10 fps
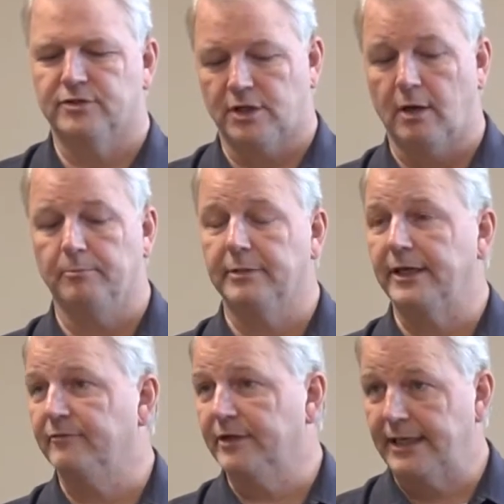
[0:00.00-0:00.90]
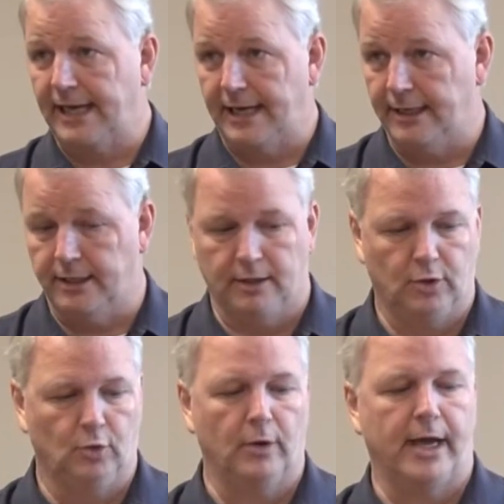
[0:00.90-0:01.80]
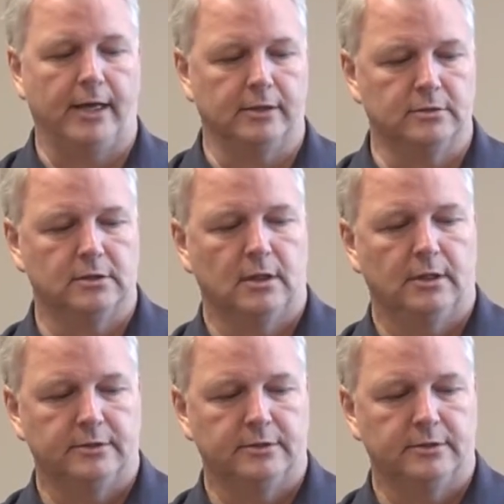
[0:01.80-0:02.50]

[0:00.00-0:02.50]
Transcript: some given candidate who has